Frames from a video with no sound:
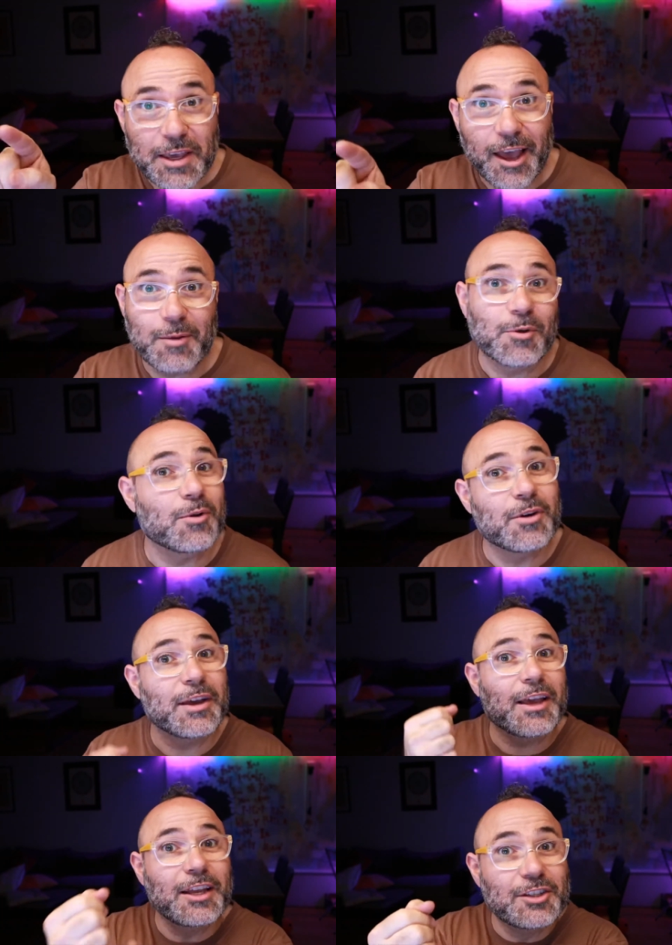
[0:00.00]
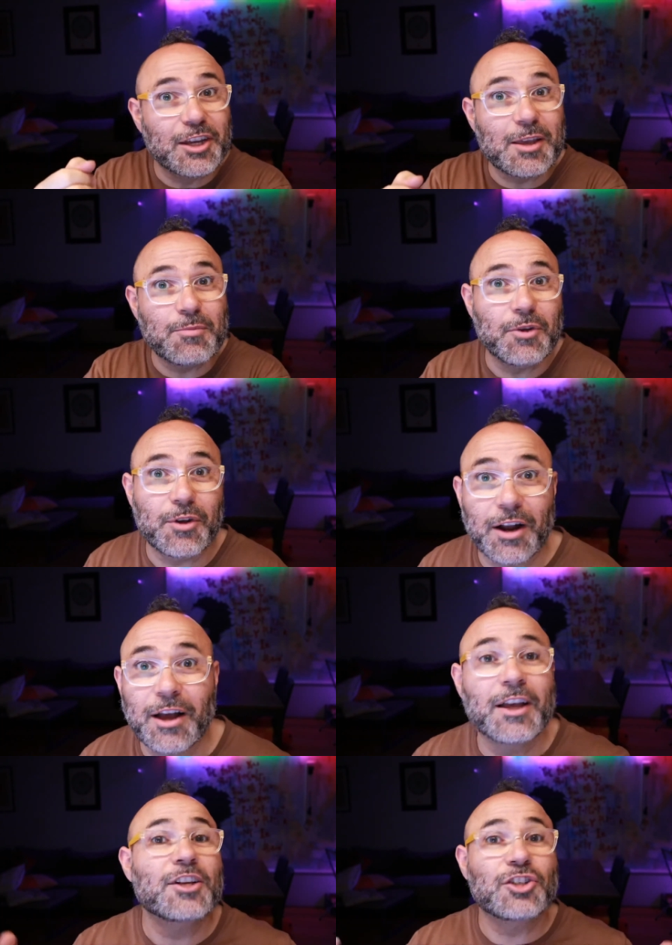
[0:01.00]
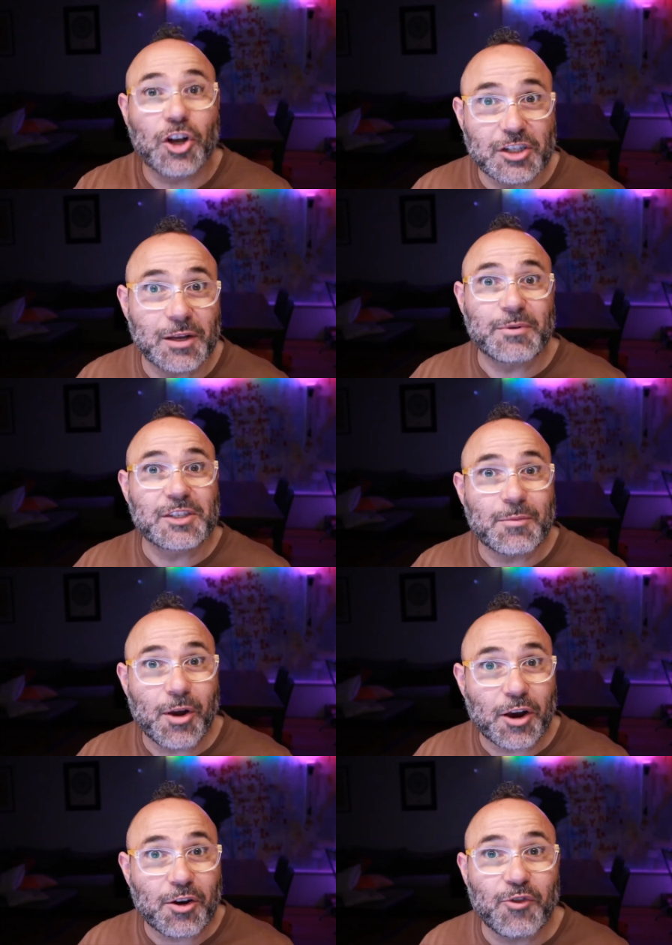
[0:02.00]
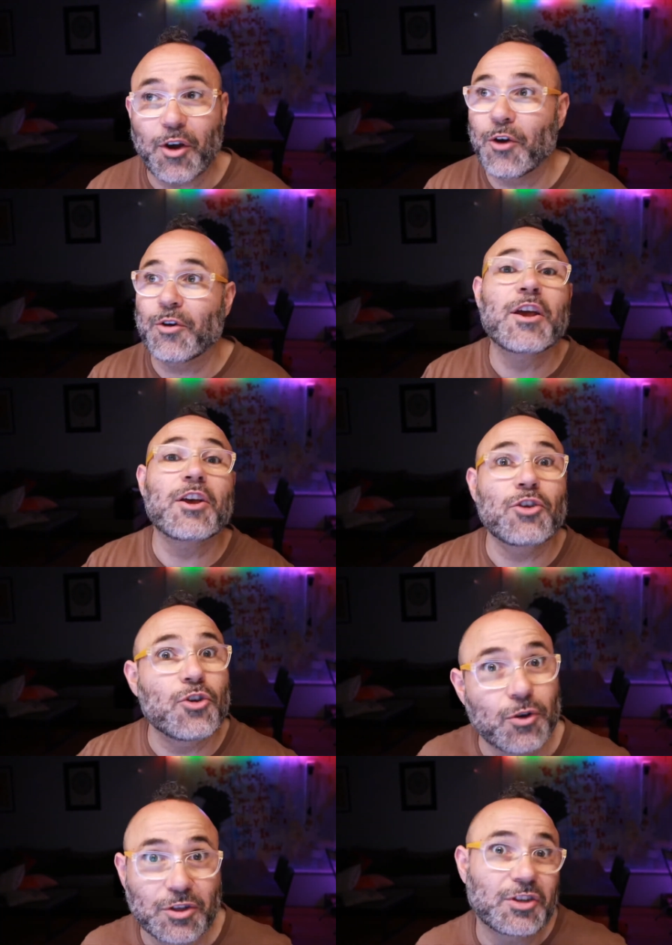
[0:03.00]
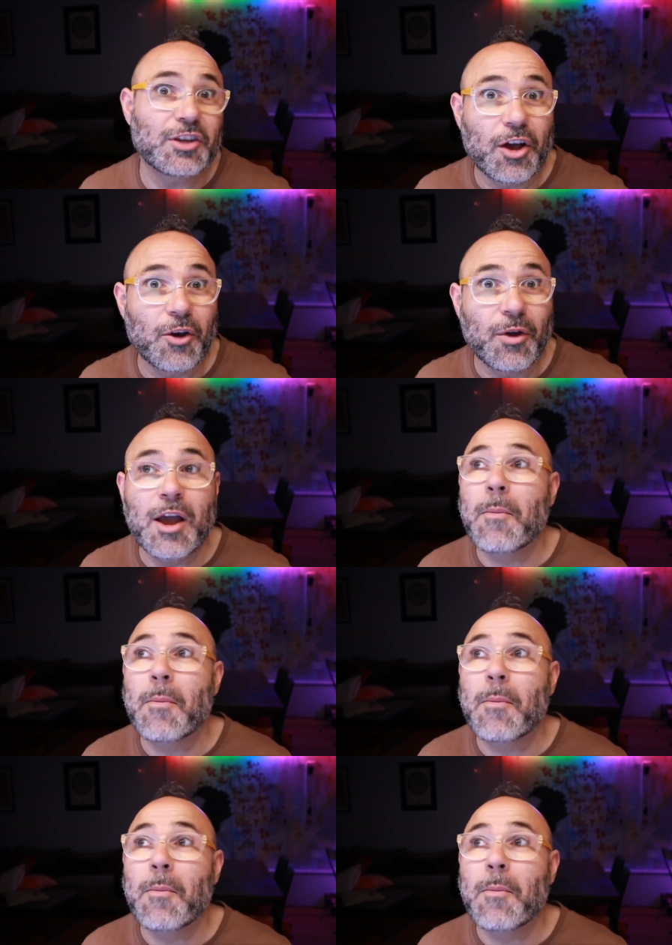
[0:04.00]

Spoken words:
cable, into computer, shows up as a microphone, you're good to go.